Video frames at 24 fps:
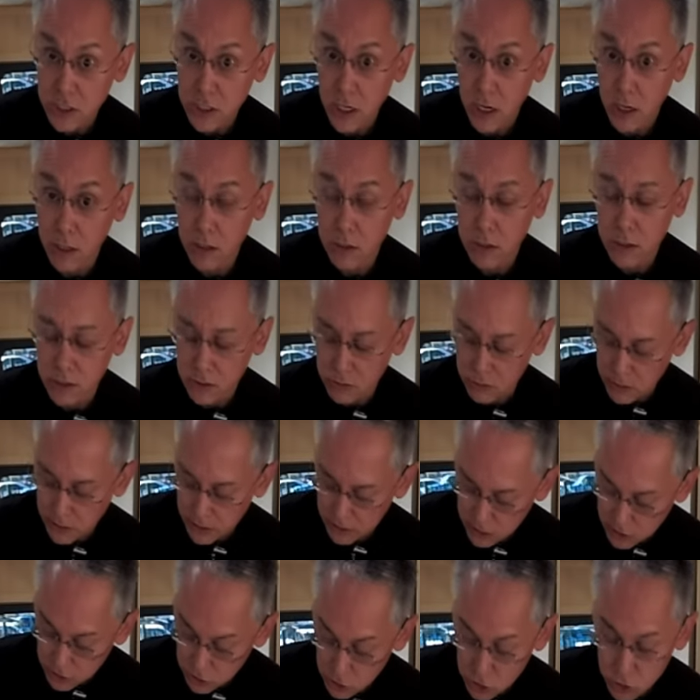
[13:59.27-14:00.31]
color screen
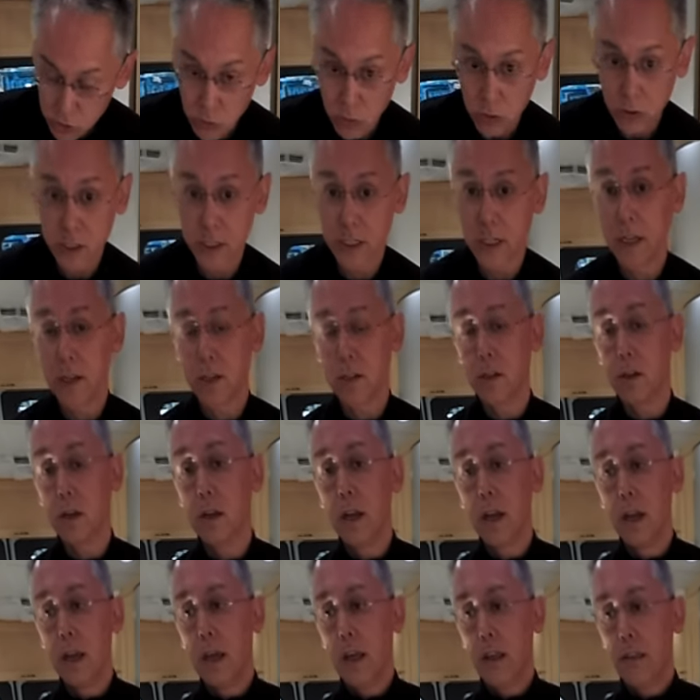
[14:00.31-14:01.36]
control center
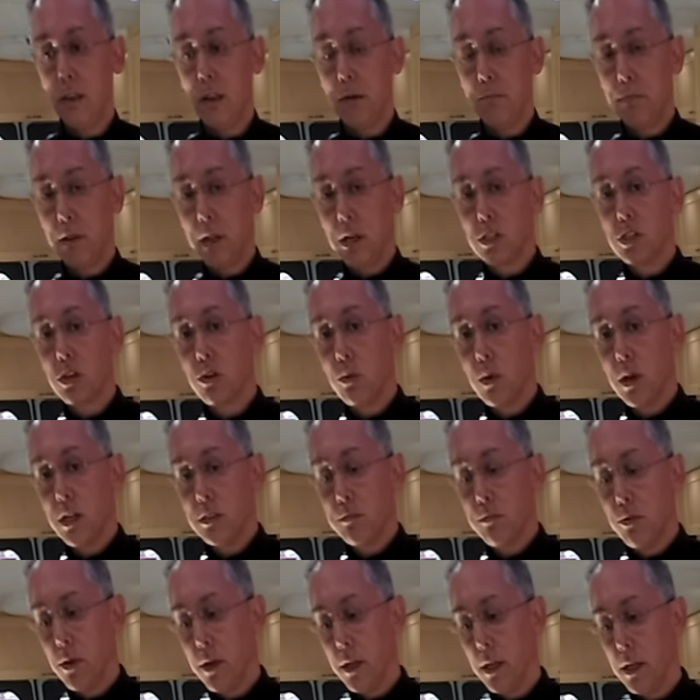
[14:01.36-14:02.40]
that Pleasureway is
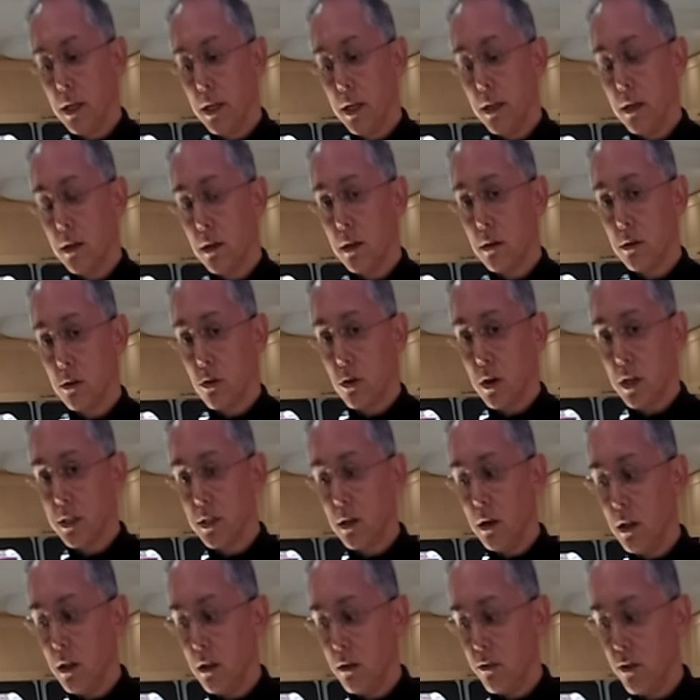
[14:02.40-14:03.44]
putting in across
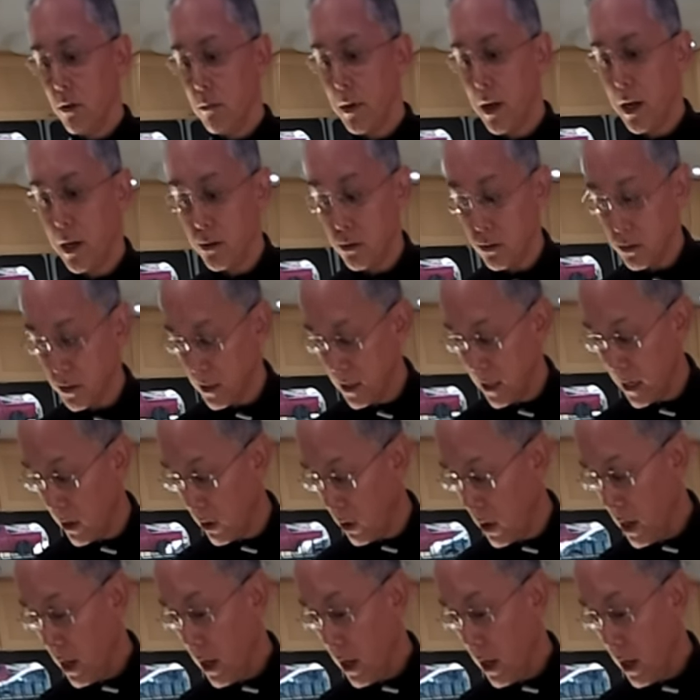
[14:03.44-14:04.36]
all of their models. Now,